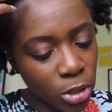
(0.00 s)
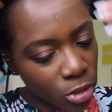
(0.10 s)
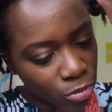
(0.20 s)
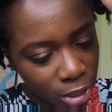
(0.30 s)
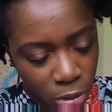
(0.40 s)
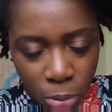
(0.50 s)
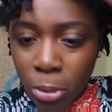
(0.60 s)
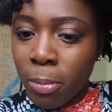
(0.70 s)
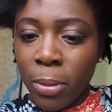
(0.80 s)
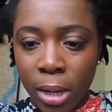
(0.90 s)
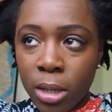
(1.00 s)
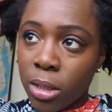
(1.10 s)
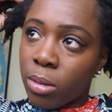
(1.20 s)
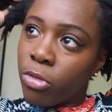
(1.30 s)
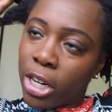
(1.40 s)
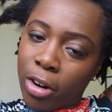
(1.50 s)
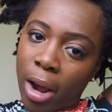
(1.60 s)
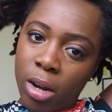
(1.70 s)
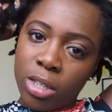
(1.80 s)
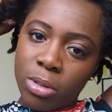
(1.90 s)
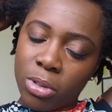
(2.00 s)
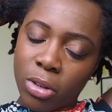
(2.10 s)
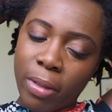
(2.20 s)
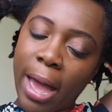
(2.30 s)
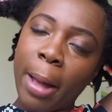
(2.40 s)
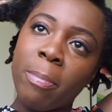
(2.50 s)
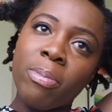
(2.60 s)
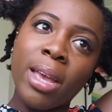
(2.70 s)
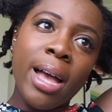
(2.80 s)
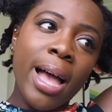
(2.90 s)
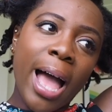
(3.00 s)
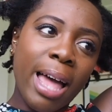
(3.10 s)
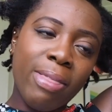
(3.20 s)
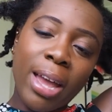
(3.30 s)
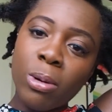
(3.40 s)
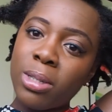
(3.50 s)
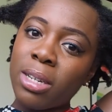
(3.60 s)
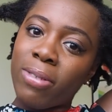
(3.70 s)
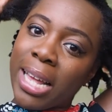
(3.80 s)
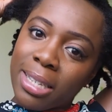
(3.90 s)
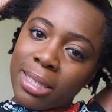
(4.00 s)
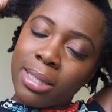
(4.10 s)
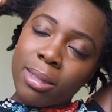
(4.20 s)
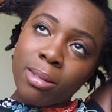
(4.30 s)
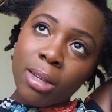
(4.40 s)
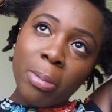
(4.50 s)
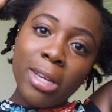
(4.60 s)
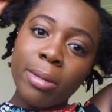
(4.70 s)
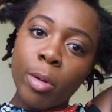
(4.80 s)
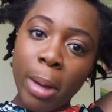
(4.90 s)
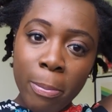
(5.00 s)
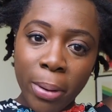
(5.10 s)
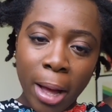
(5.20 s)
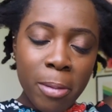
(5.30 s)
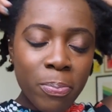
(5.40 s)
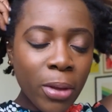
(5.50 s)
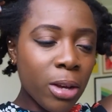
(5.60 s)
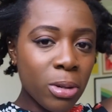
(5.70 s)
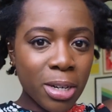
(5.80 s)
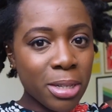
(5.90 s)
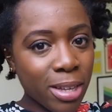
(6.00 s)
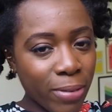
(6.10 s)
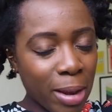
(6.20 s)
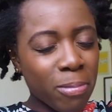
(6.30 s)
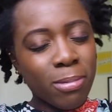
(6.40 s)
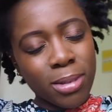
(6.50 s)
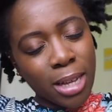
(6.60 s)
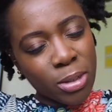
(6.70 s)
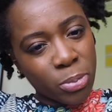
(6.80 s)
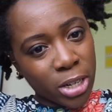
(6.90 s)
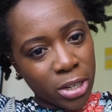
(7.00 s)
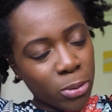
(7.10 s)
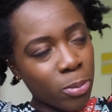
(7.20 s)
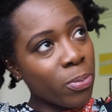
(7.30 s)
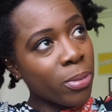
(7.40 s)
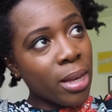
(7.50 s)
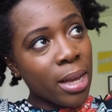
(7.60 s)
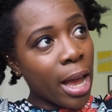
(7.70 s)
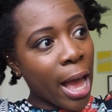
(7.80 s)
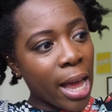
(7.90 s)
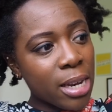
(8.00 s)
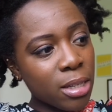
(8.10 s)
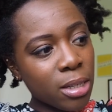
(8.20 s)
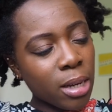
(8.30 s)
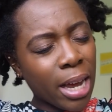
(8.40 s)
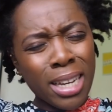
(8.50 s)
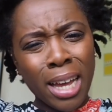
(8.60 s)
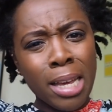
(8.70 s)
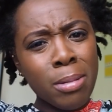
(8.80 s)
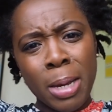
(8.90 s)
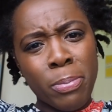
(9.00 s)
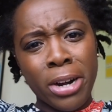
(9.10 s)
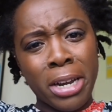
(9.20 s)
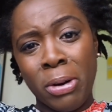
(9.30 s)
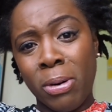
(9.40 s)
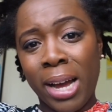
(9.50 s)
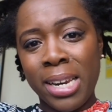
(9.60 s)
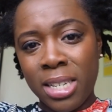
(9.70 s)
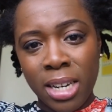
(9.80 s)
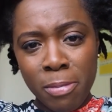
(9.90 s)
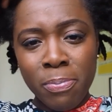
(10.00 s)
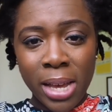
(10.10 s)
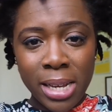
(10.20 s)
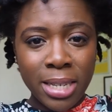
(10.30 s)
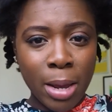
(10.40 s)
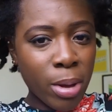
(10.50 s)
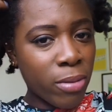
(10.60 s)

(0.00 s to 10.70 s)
which is really cool. Some really great articles on there. And they host events. So because I'm a member, I got to go to the event. So that was pretty cool. And I keep saying pretty cool. I need to extend my